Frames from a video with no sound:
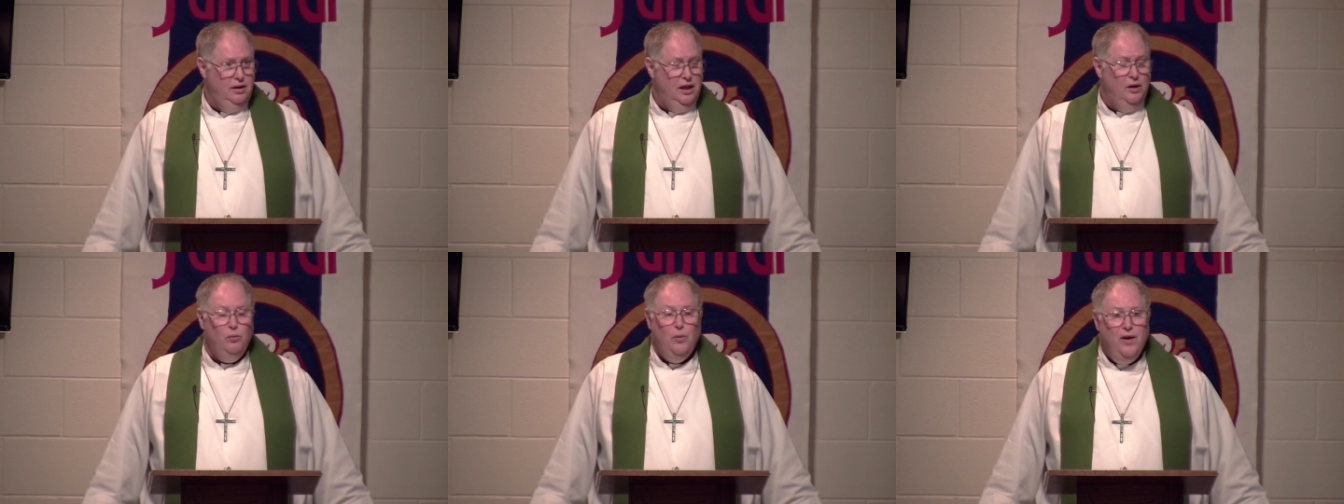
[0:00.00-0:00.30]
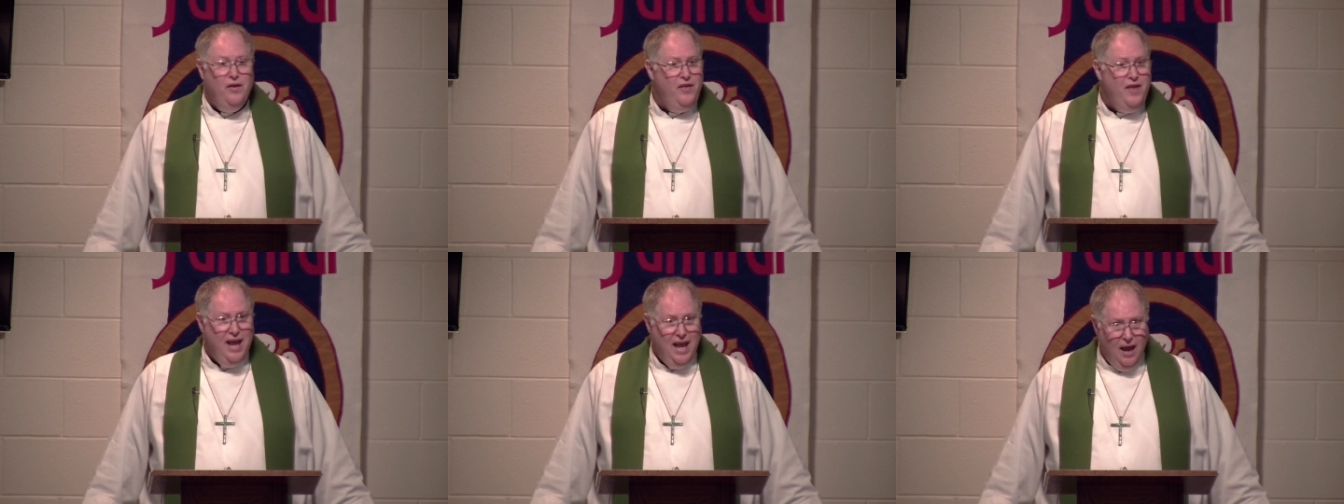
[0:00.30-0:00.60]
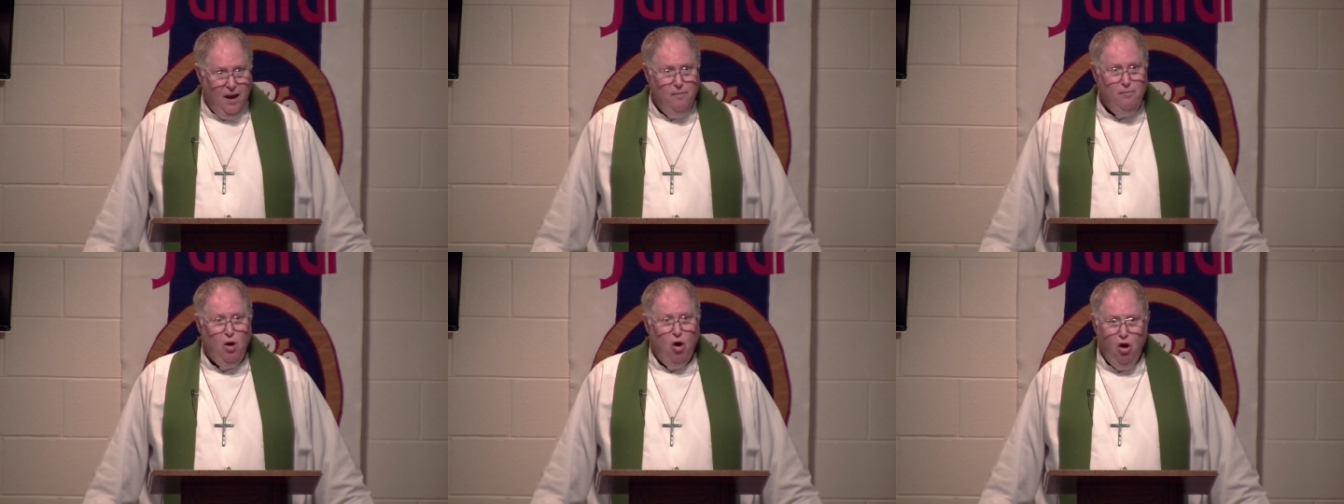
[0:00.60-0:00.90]
With
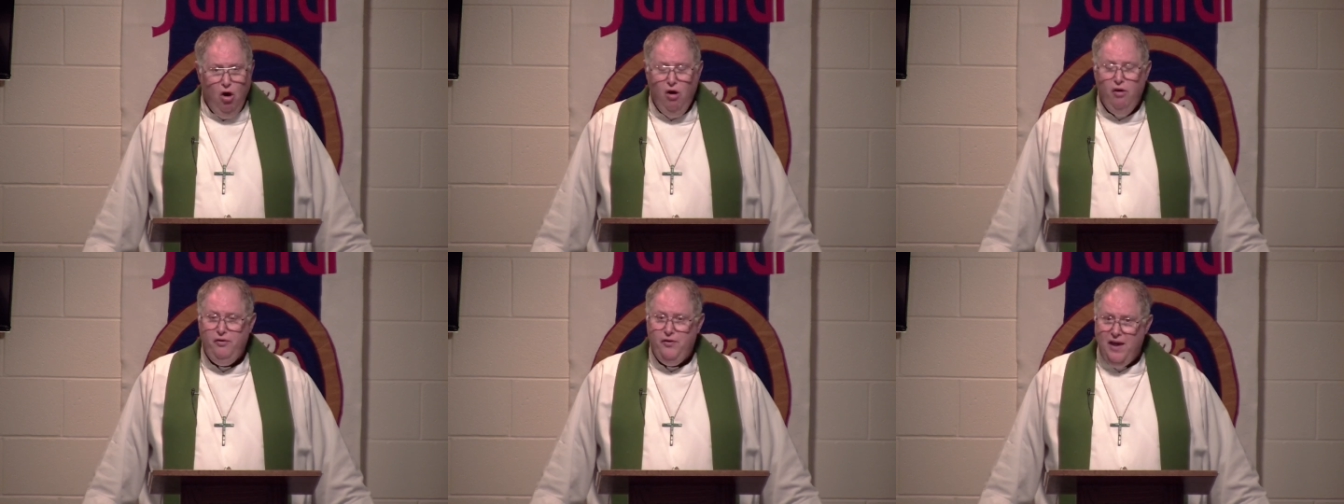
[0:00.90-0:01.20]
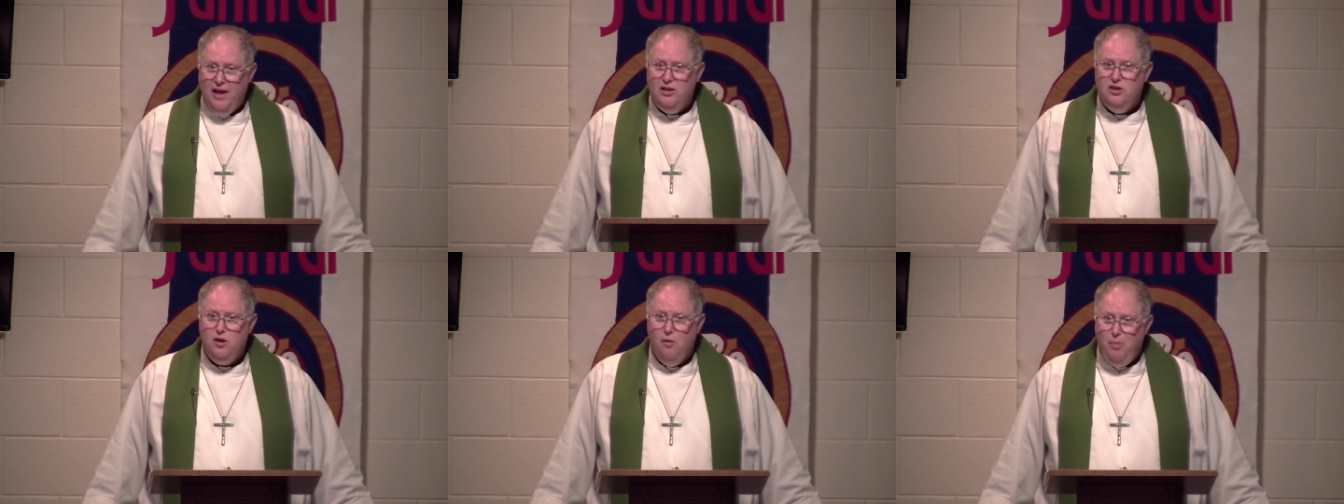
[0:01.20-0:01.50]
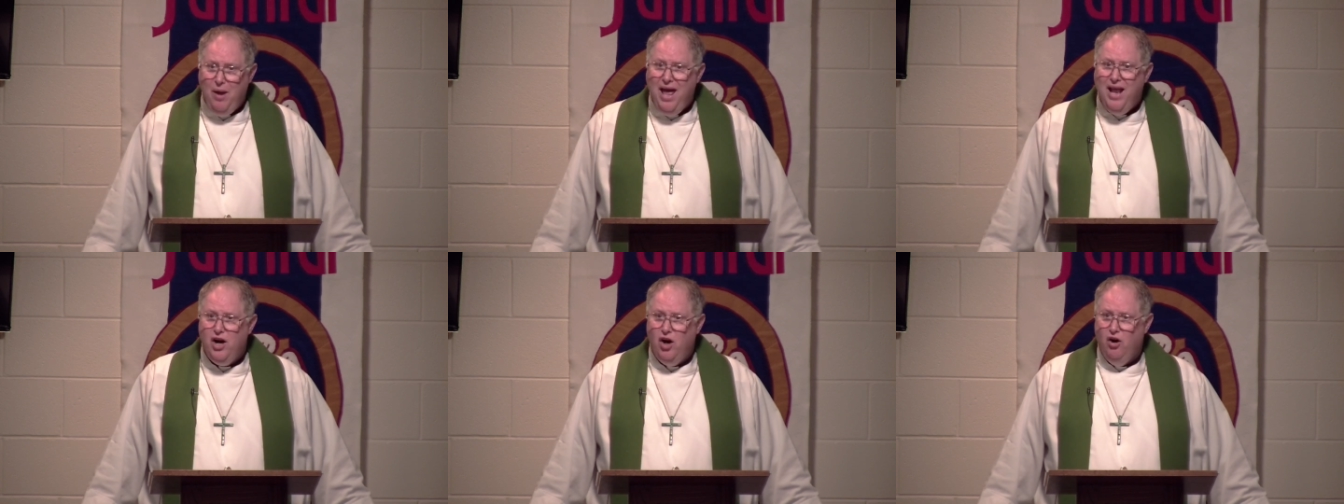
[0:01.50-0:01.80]
Him, all things are
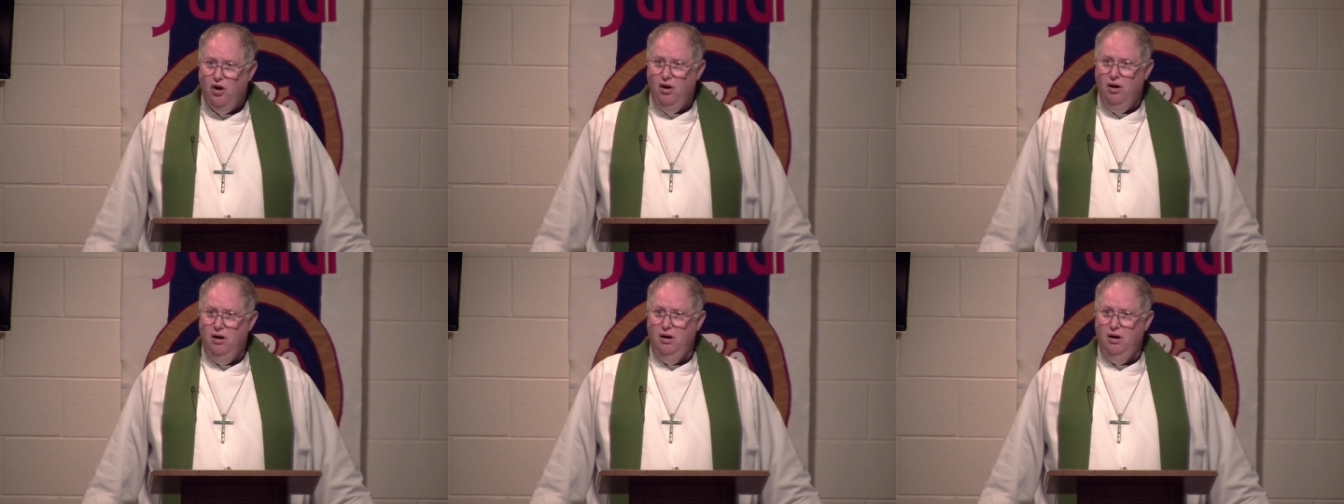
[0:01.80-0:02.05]
better.